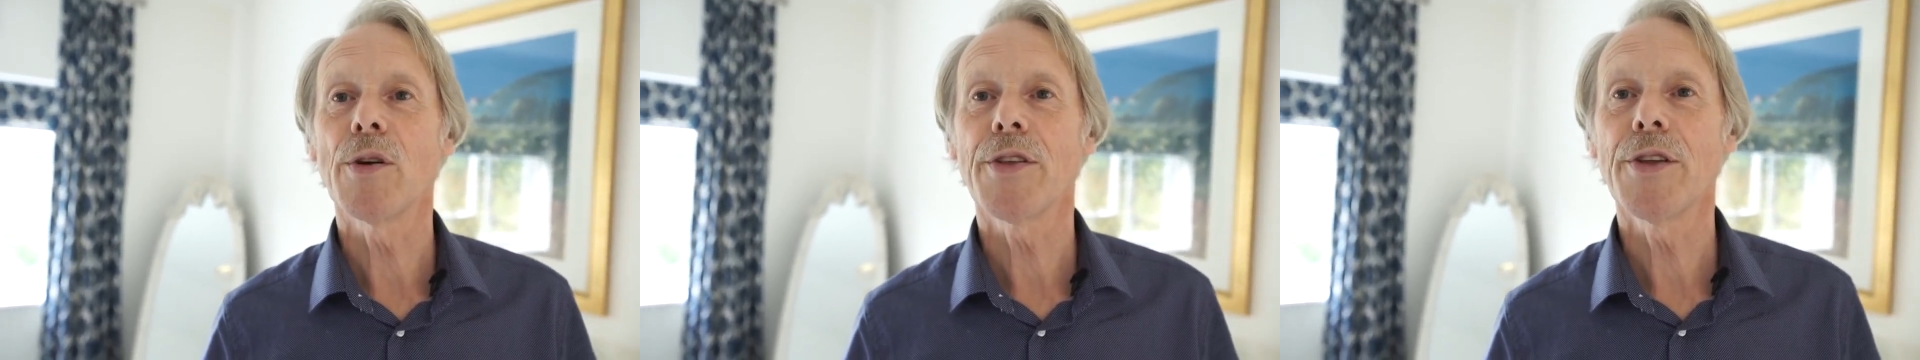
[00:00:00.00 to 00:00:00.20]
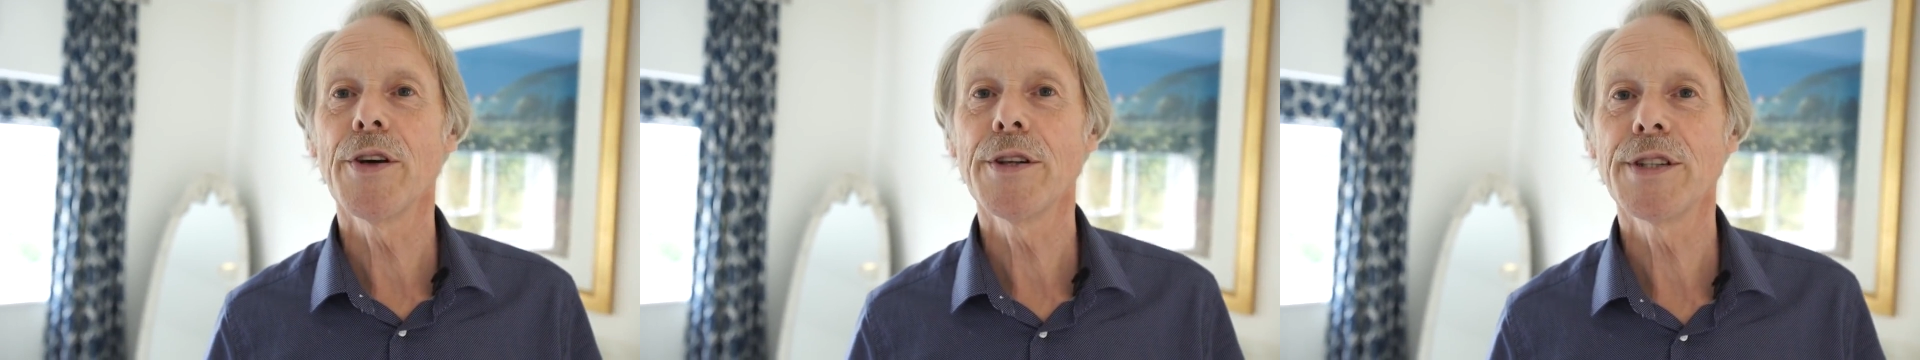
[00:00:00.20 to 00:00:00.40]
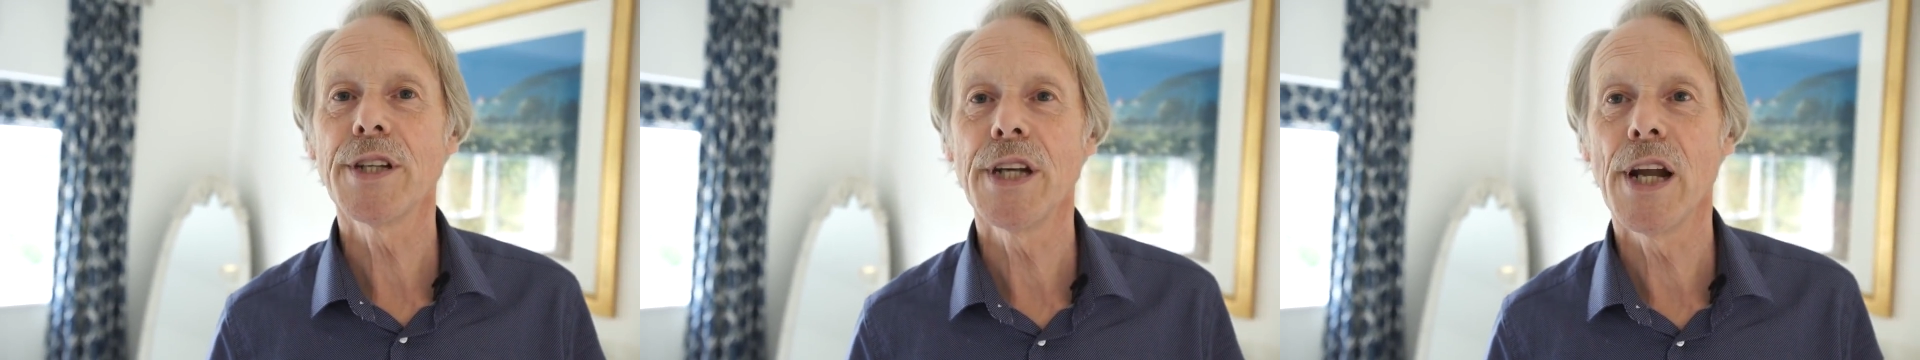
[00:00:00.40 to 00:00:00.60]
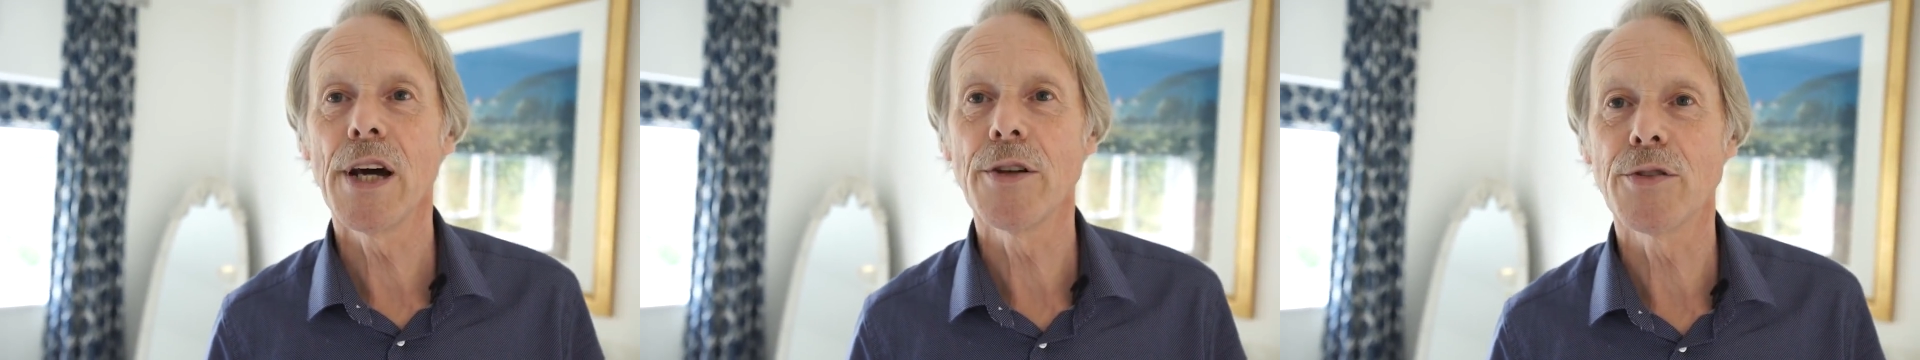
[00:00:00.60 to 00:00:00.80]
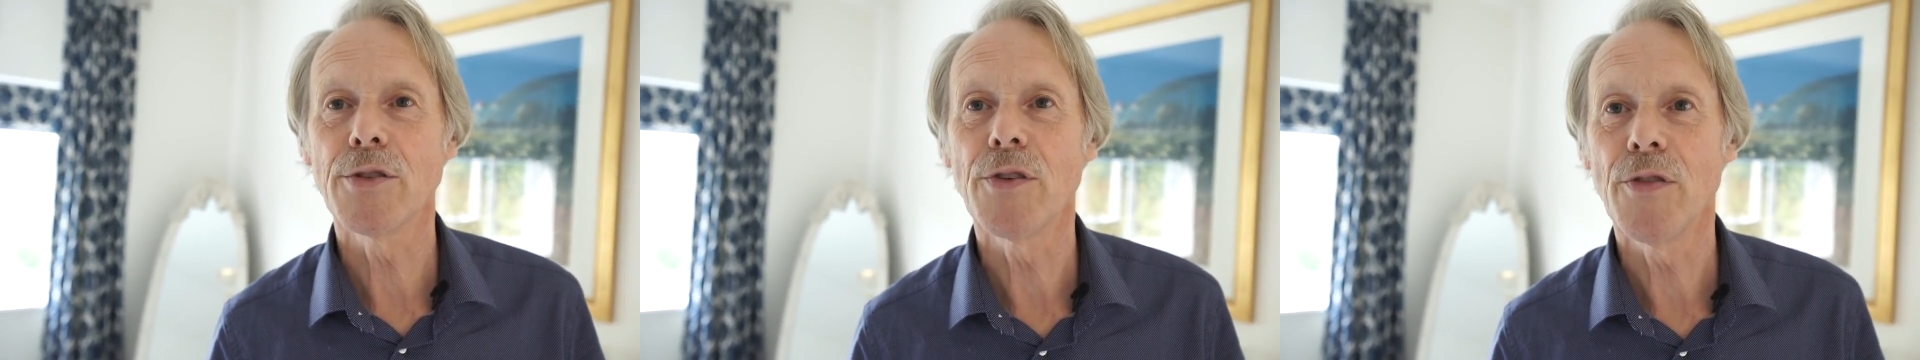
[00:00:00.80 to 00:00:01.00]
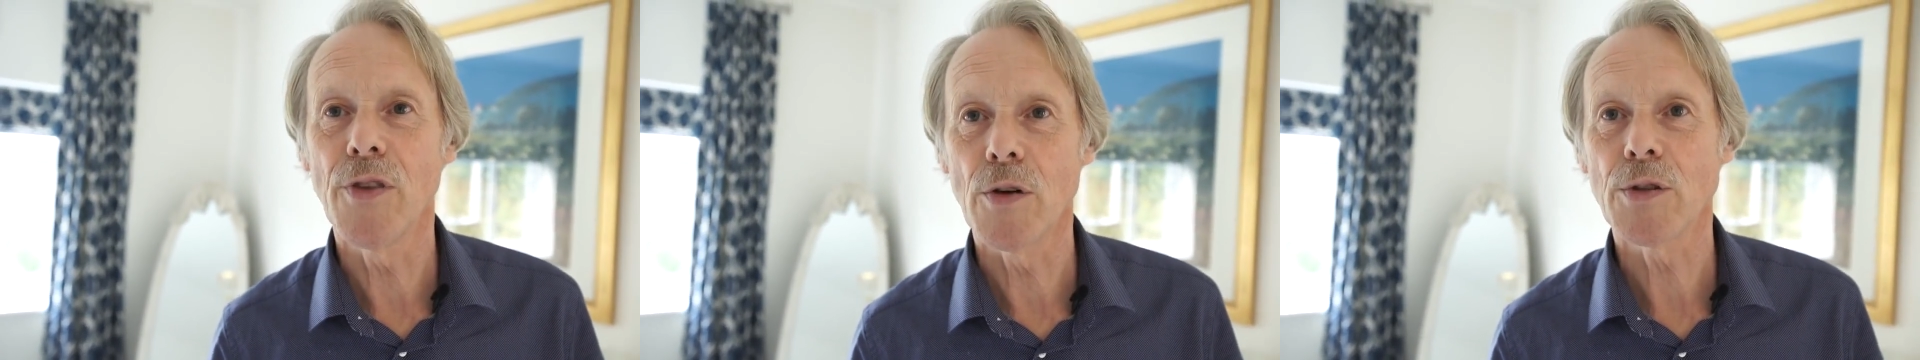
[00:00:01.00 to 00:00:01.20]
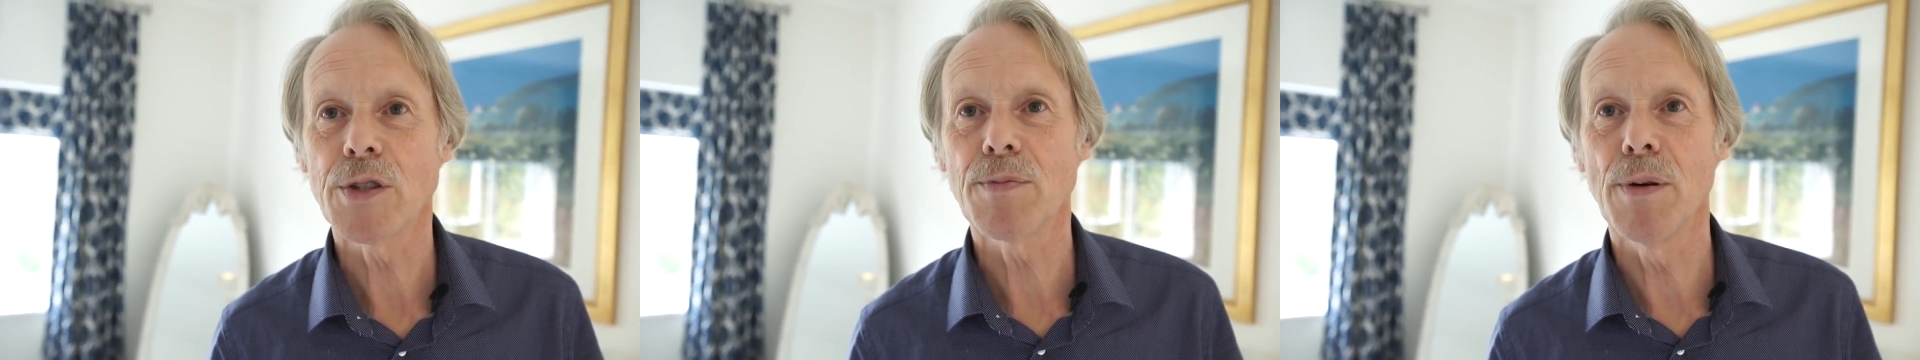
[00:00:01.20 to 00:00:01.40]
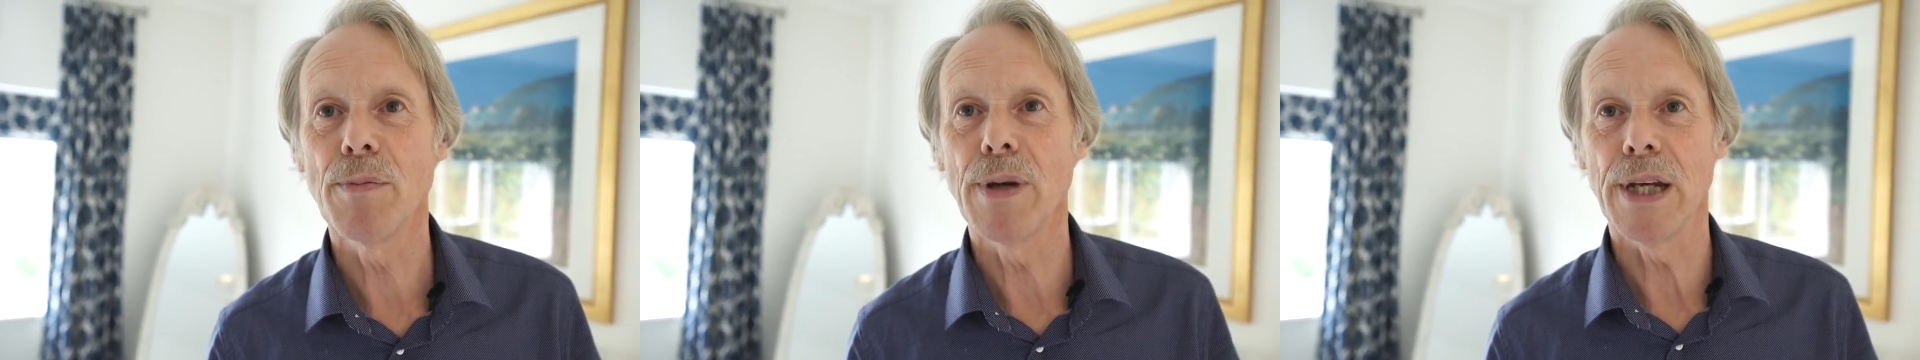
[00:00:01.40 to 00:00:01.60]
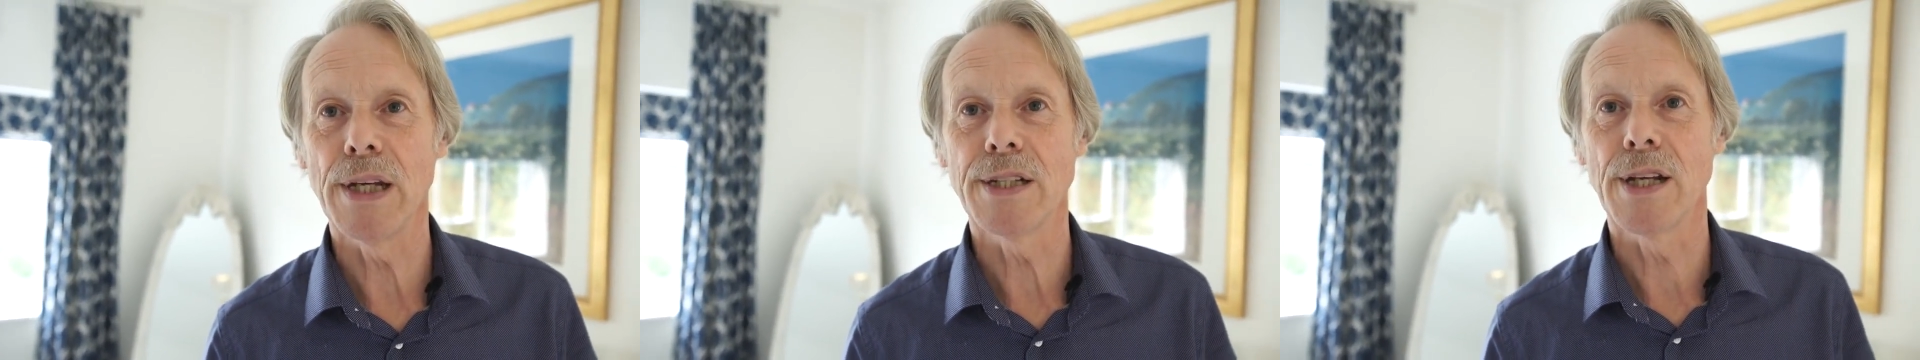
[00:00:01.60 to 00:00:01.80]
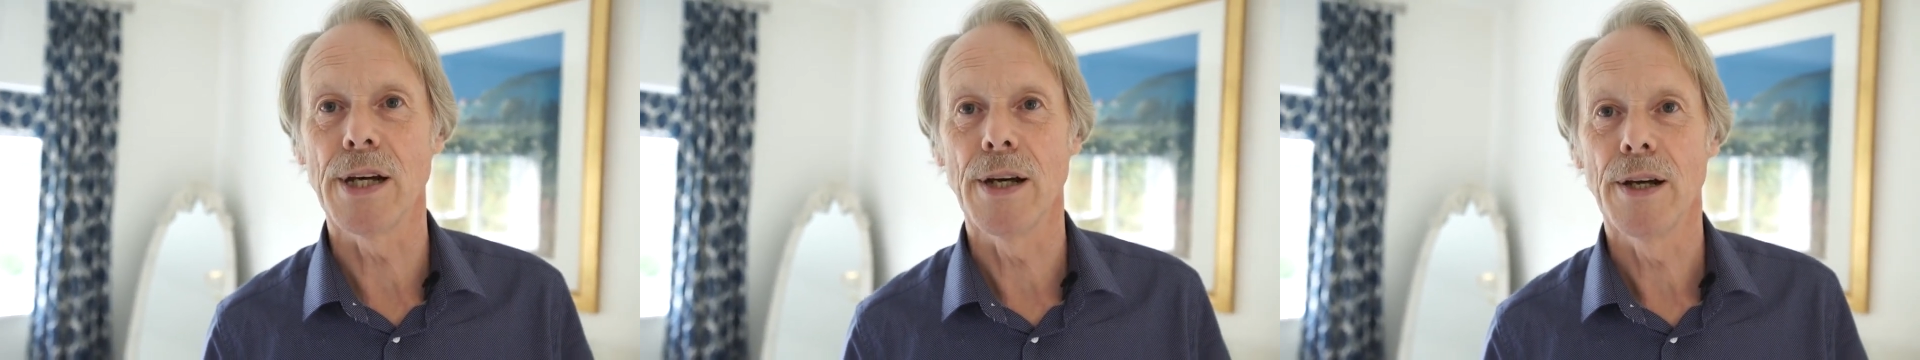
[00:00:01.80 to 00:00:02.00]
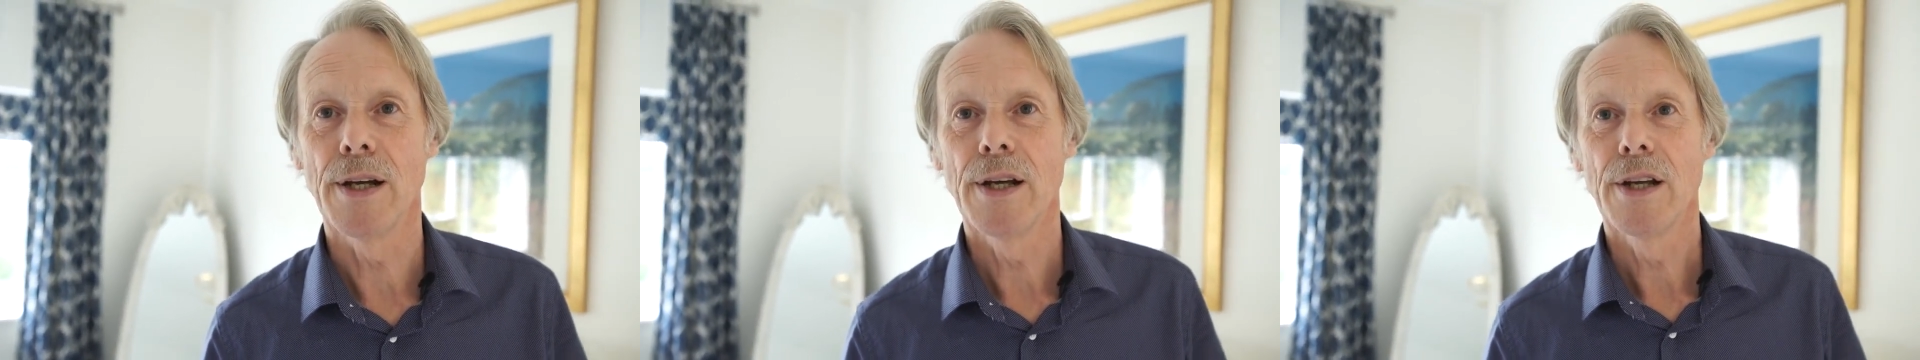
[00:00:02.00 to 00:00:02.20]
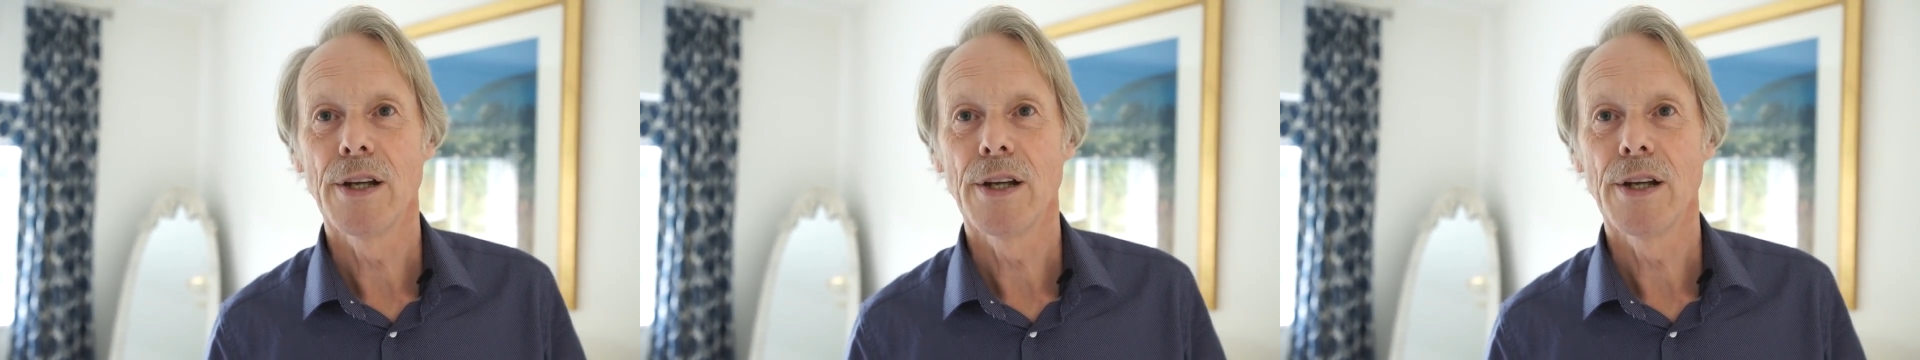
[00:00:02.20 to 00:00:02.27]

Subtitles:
1300 volts per meter.